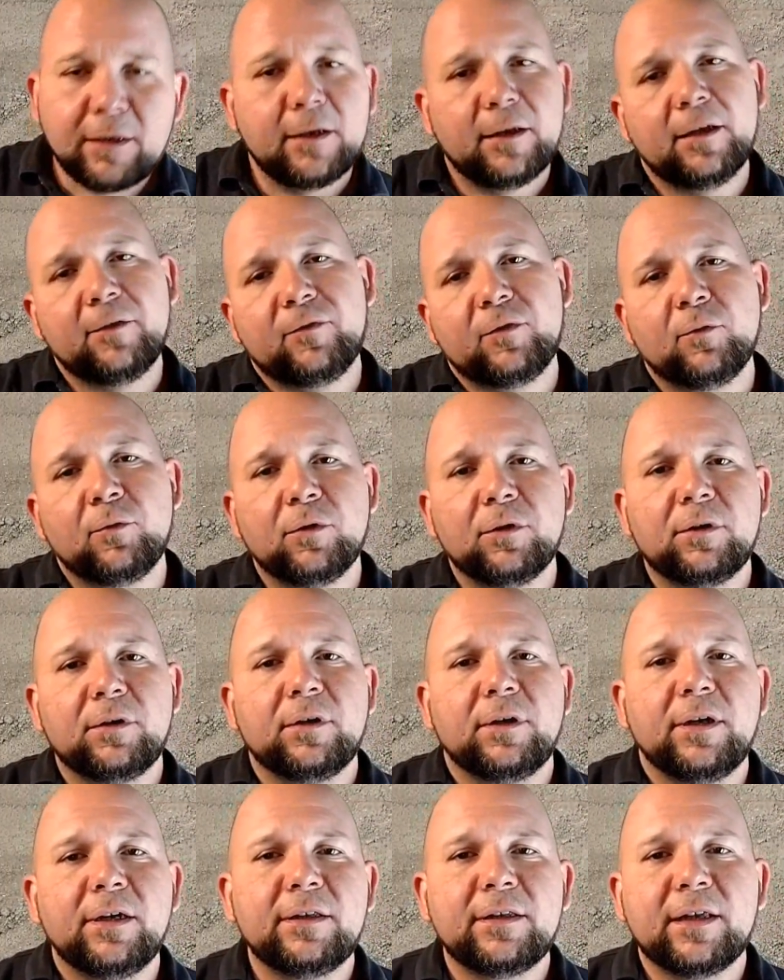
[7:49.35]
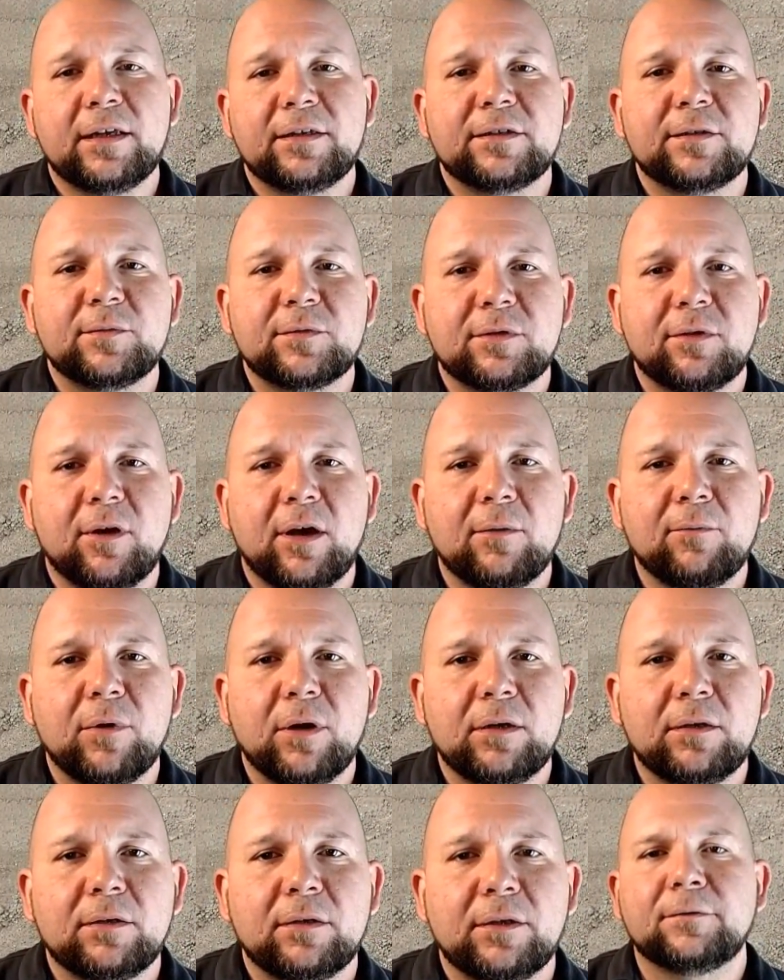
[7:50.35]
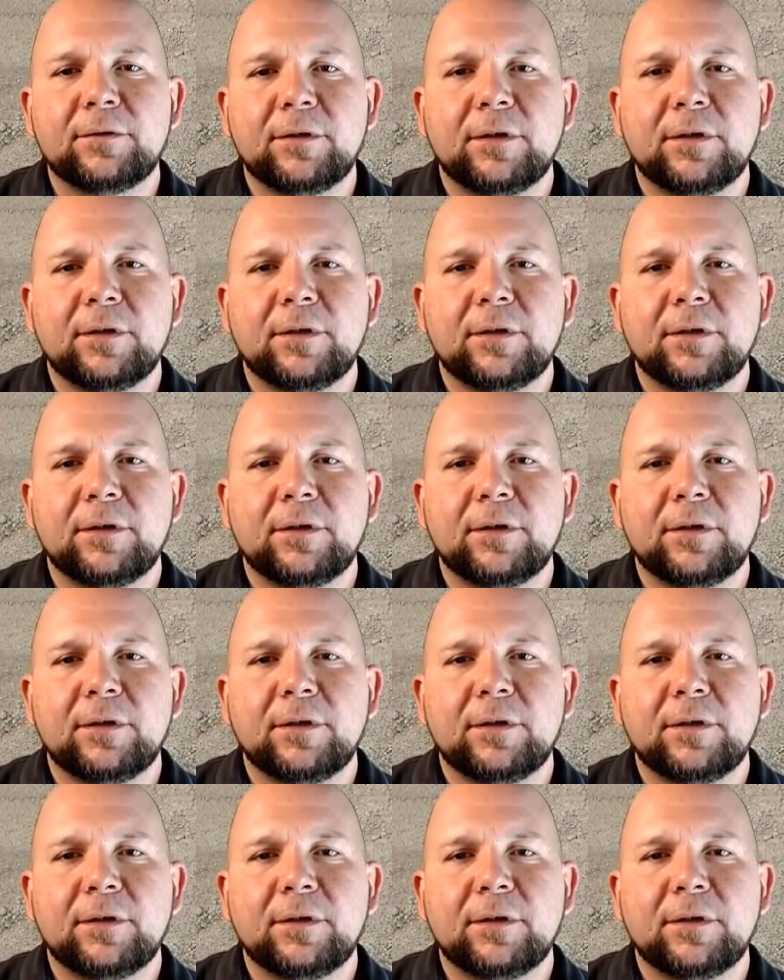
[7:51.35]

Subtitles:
If you would, hit that subscribe button.